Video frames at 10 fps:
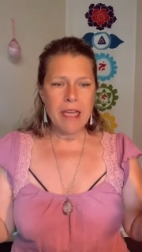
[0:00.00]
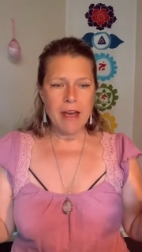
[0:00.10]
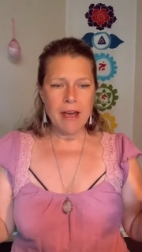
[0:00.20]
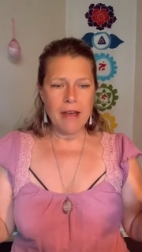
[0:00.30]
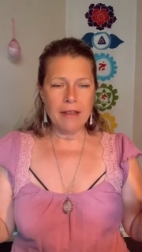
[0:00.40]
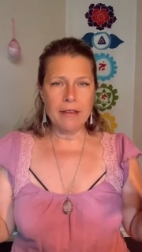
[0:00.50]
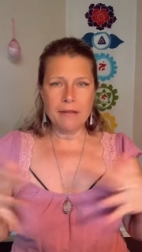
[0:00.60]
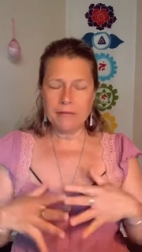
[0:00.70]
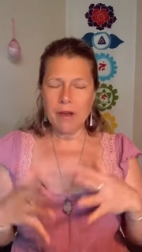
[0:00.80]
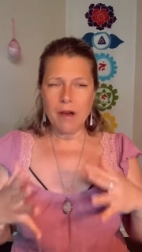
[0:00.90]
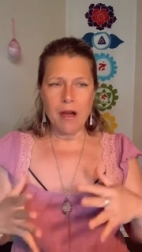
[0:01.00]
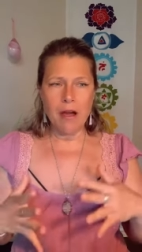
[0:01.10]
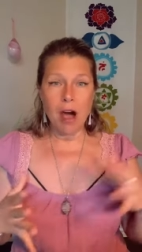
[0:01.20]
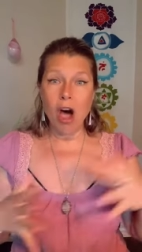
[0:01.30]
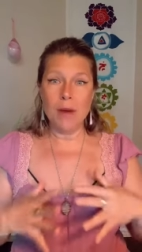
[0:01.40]
uh,
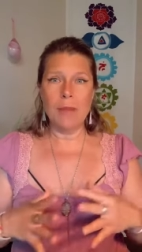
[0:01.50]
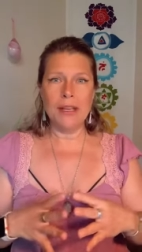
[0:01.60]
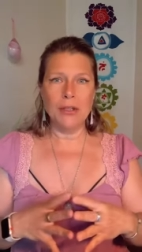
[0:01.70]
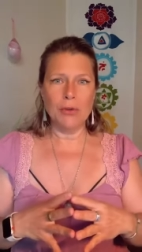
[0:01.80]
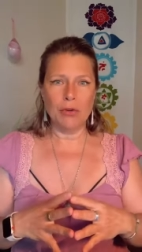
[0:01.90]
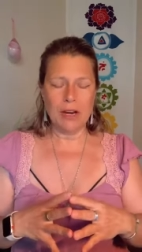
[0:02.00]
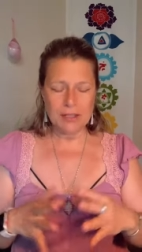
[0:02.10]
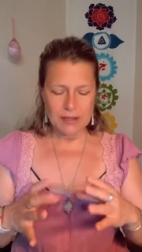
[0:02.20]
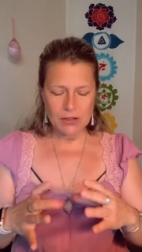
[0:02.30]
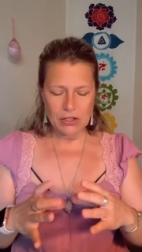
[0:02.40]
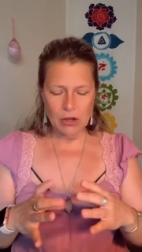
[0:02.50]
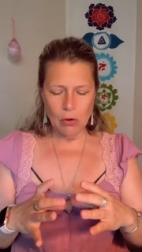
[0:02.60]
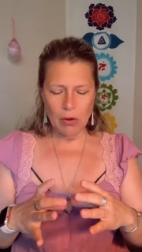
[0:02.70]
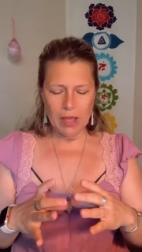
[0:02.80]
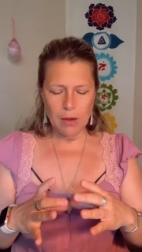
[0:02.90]
uh, on my uterus.
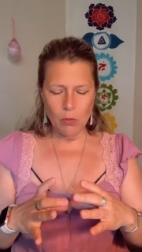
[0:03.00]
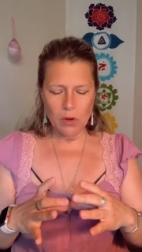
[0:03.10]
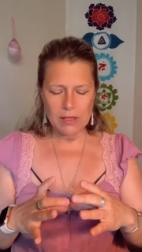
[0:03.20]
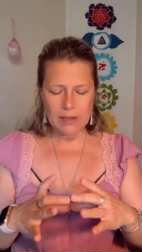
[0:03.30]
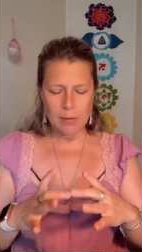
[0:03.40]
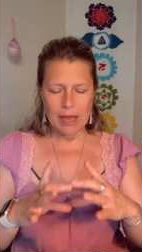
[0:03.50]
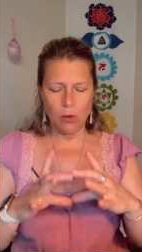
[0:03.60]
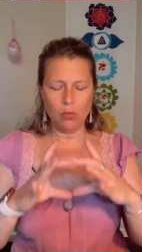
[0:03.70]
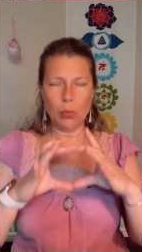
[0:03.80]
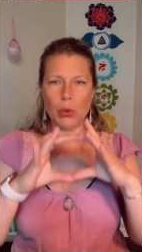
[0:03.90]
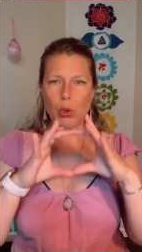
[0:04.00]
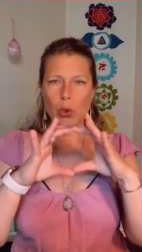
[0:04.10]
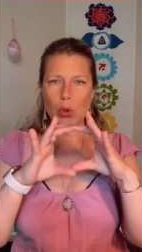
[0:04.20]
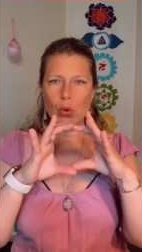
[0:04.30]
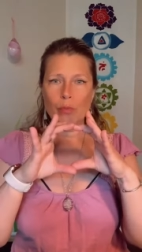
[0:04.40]
So it was about
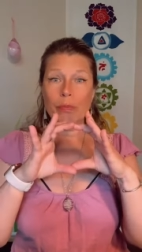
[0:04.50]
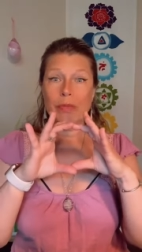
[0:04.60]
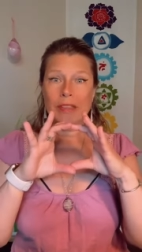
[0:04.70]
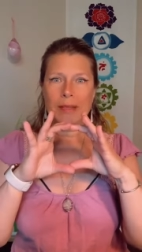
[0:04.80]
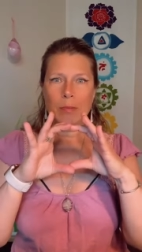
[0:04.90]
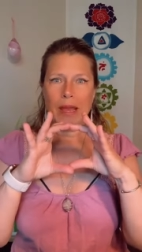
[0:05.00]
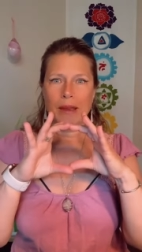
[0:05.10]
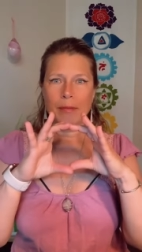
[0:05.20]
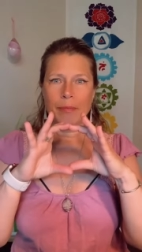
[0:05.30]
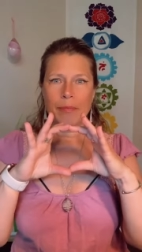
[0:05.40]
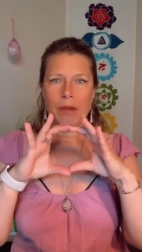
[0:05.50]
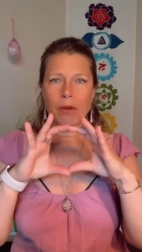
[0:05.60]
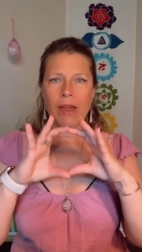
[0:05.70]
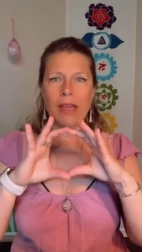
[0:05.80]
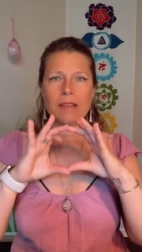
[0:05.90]
this big,
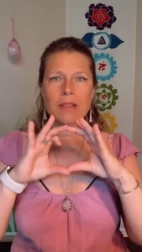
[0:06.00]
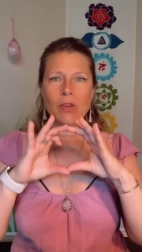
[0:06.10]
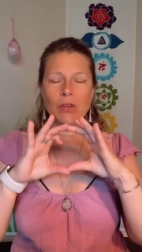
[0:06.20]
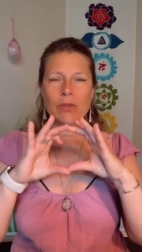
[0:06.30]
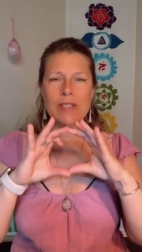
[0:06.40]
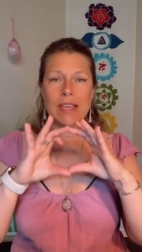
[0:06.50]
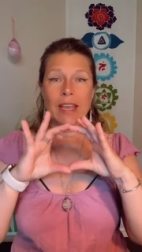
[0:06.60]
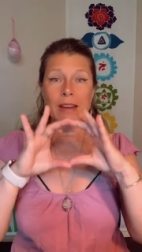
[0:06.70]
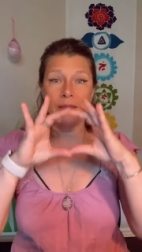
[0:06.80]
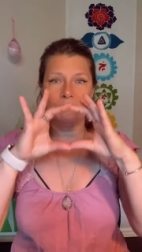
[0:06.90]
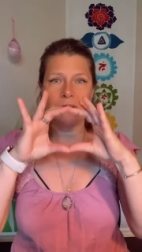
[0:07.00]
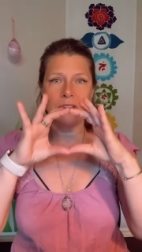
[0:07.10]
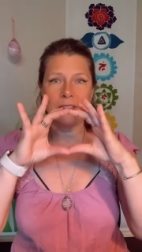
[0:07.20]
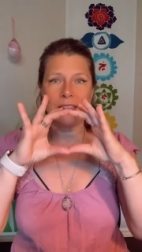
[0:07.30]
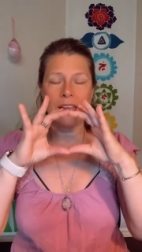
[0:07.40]
okay? So you see it?
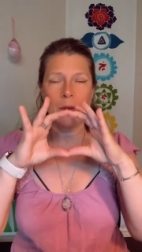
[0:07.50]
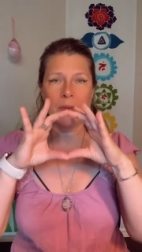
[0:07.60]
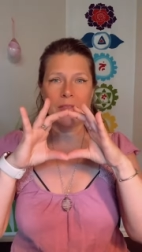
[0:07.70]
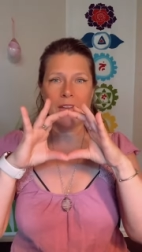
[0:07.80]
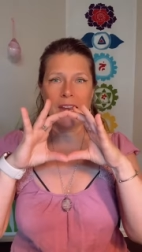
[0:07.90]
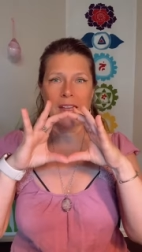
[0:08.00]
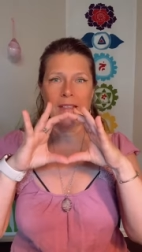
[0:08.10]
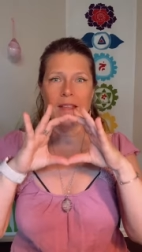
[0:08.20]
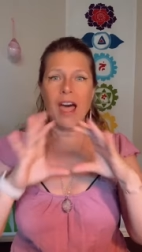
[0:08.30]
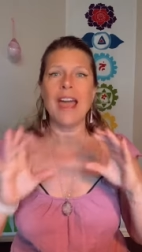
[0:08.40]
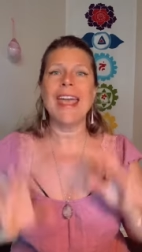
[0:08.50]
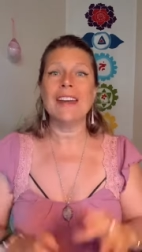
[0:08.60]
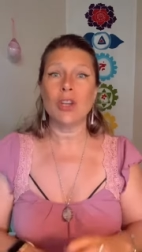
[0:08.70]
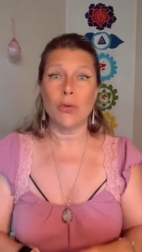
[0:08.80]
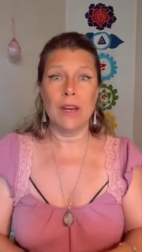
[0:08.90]
You see how big that is? I
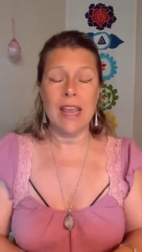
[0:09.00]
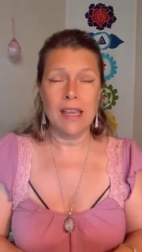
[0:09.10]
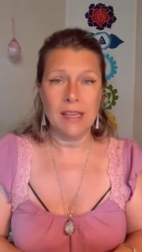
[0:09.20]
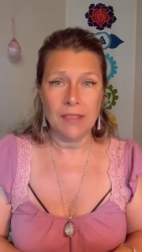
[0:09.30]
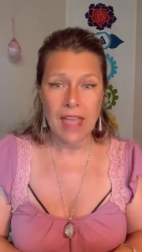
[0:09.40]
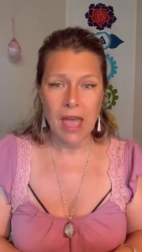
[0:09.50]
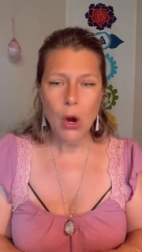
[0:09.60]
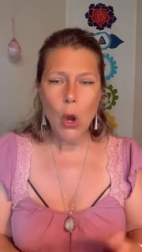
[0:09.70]
had created that